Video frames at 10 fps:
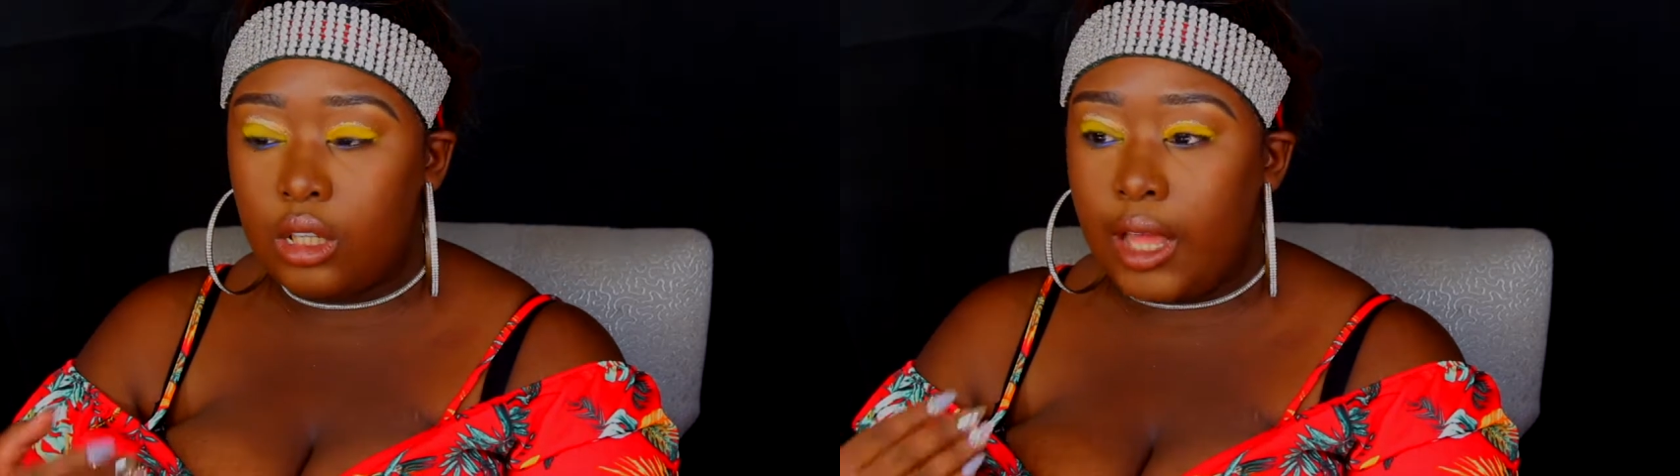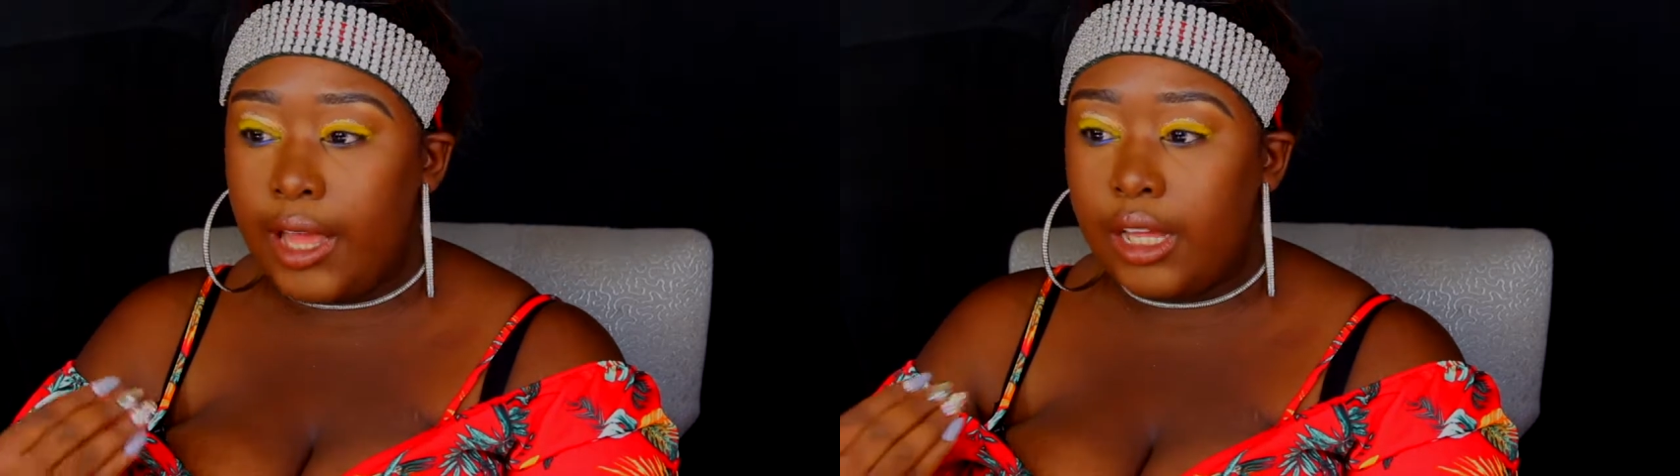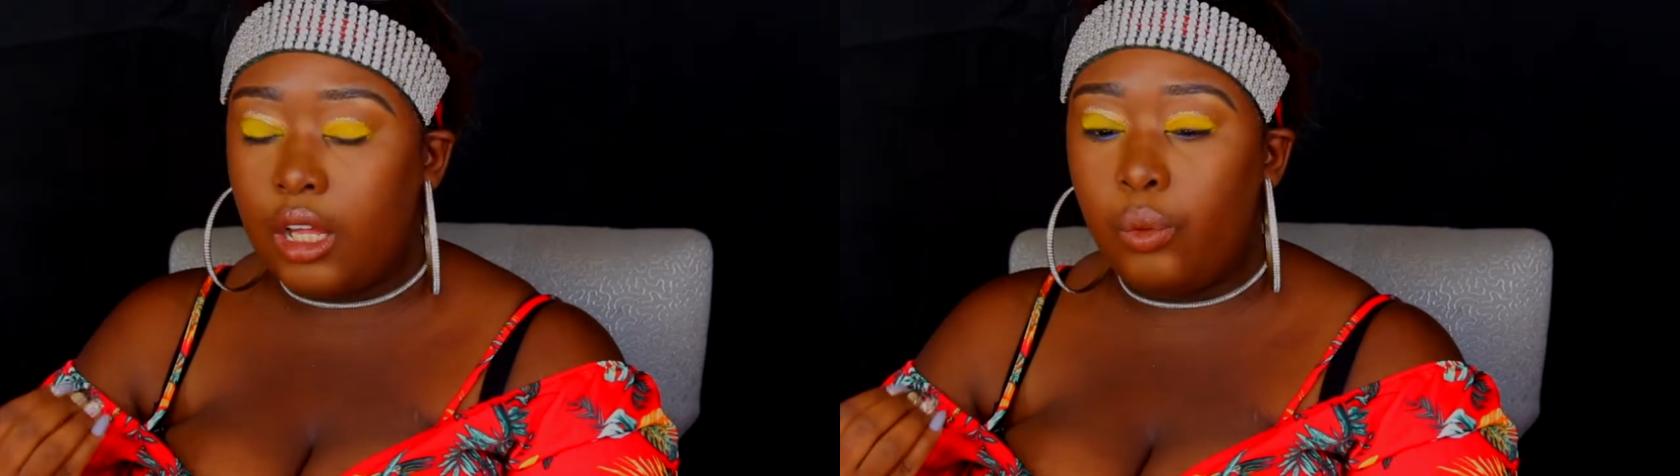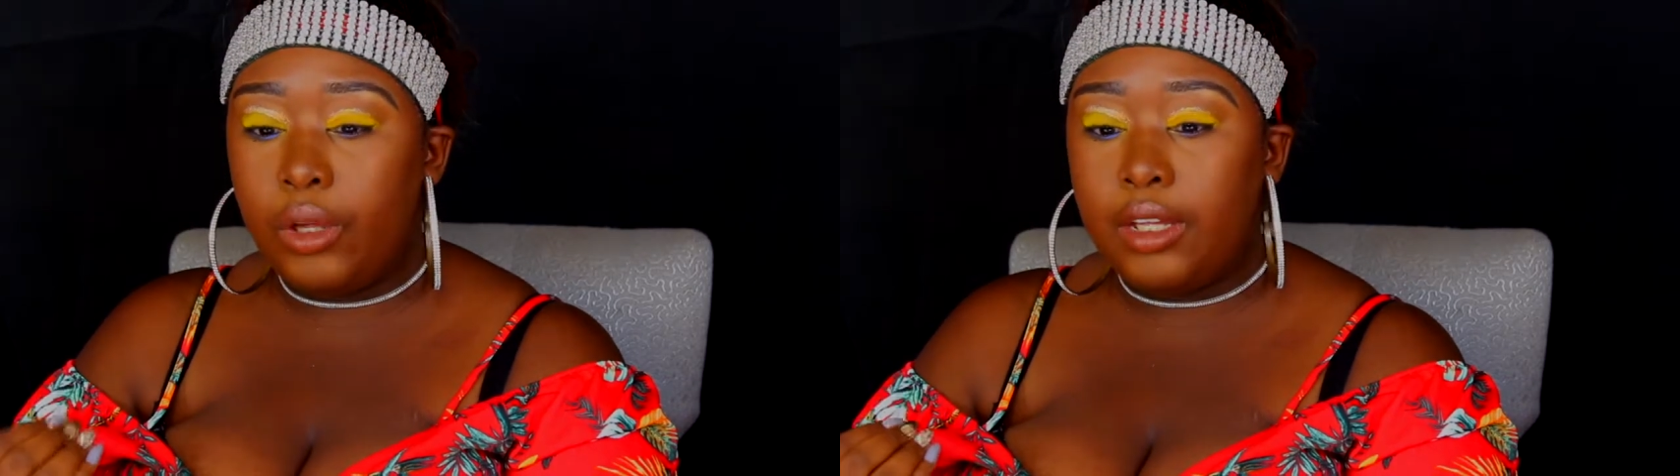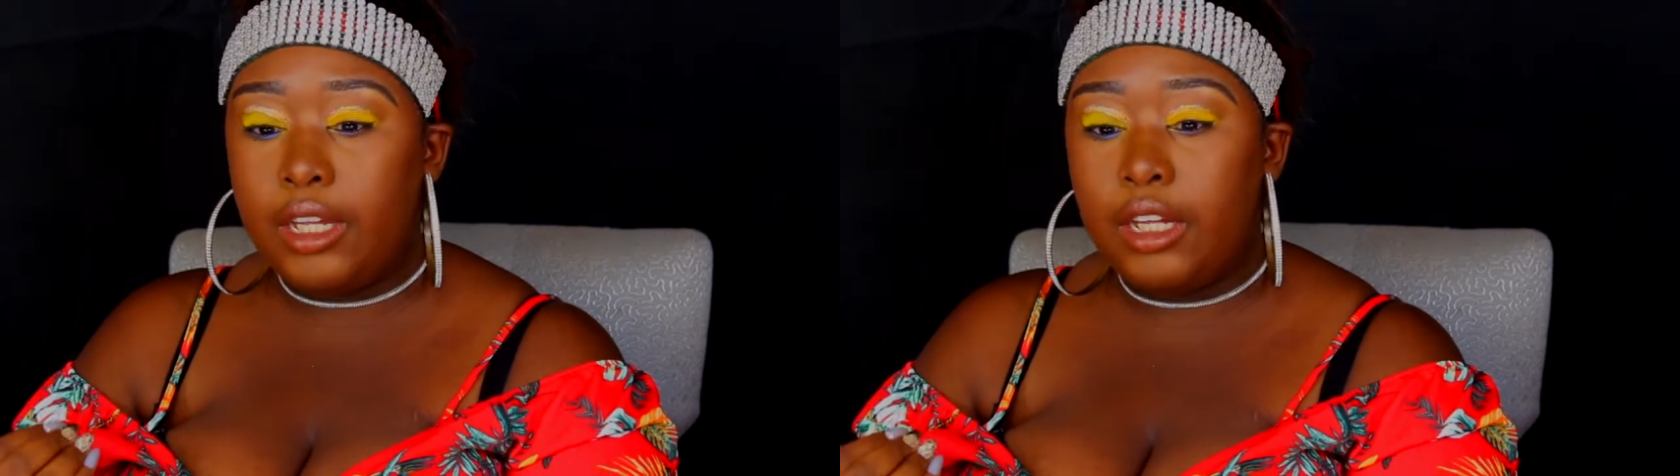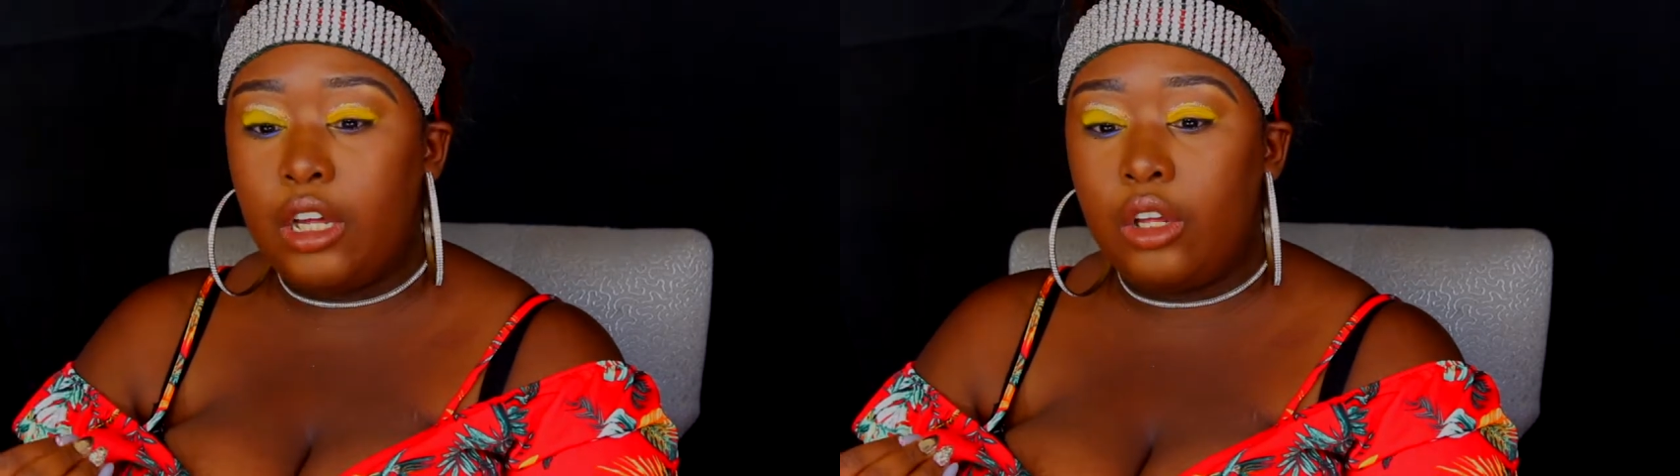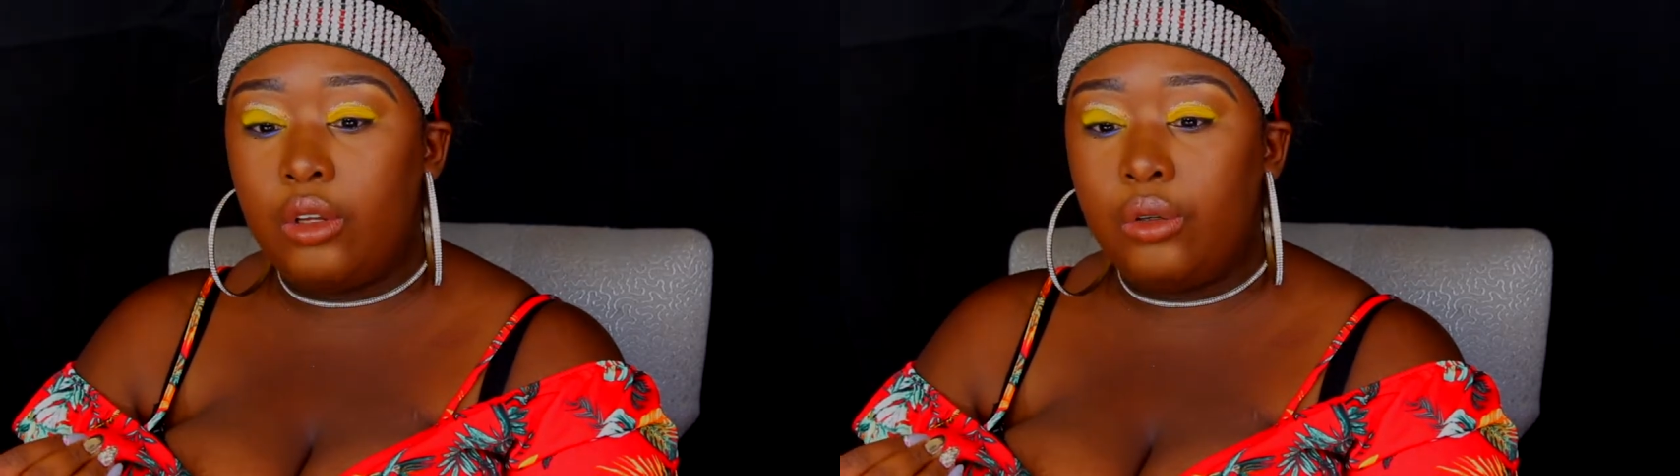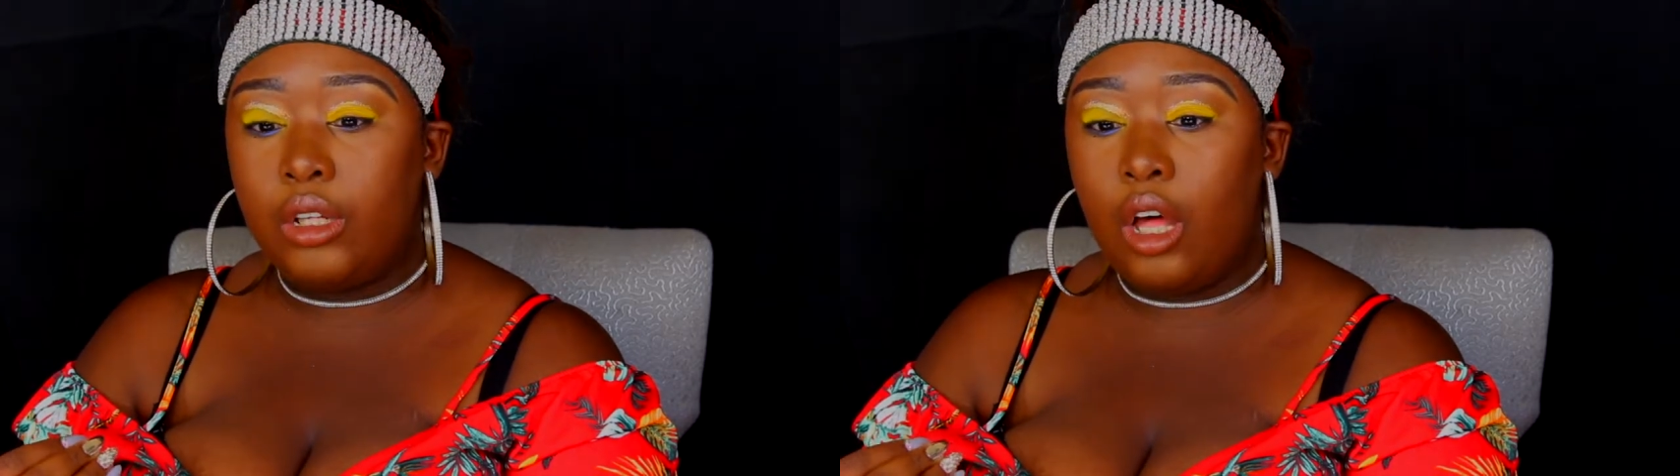Like with keto,